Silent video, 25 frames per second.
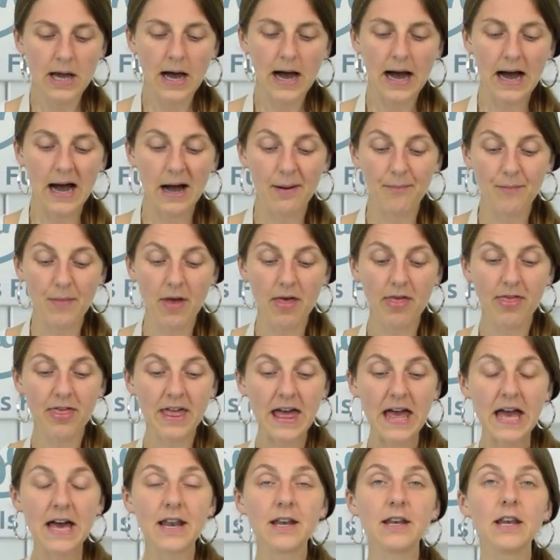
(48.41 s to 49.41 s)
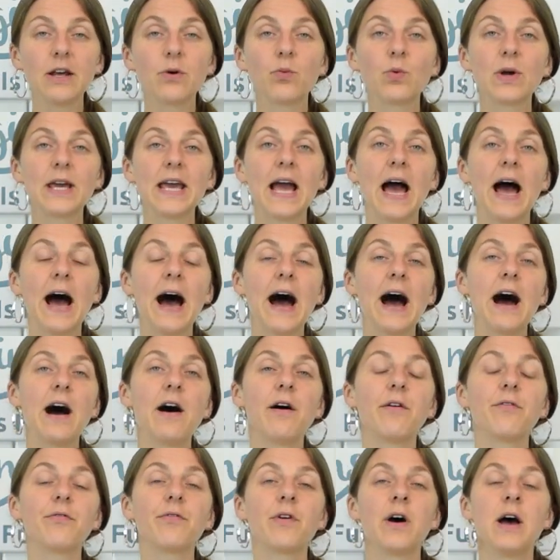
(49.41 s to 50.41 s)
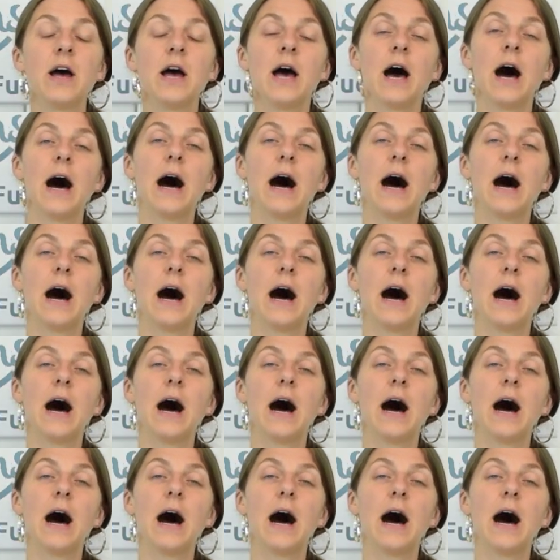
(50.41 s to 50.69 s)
Then we have